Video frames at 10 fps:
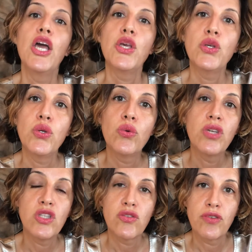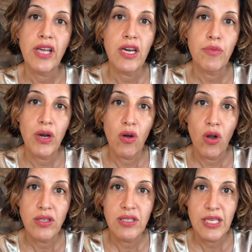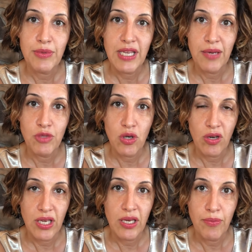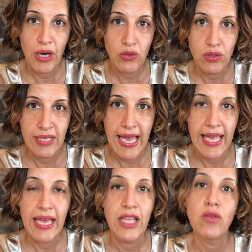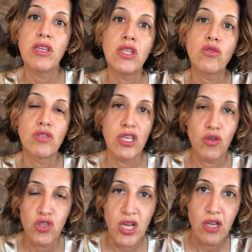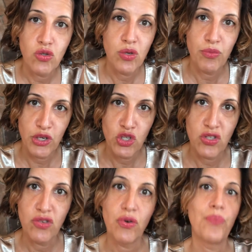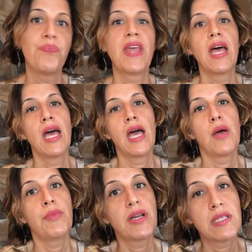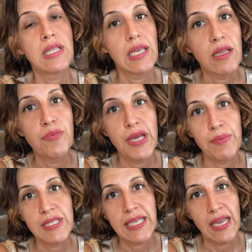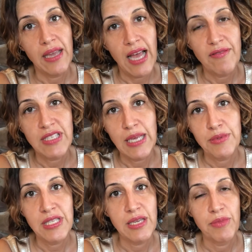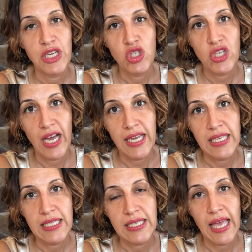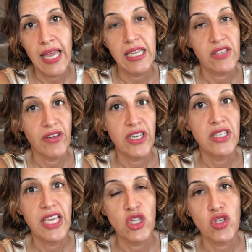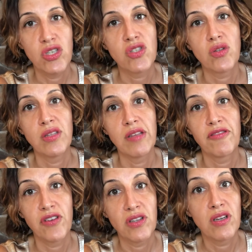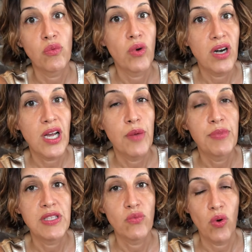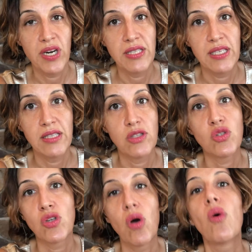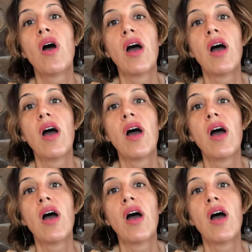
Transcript: you need to forget about all the tips that I'm talking about today, and you need to take your child to emergency room. Because the little babies can have sepsis and meningitis, and it's very dangerous, so the further workup is warranted. So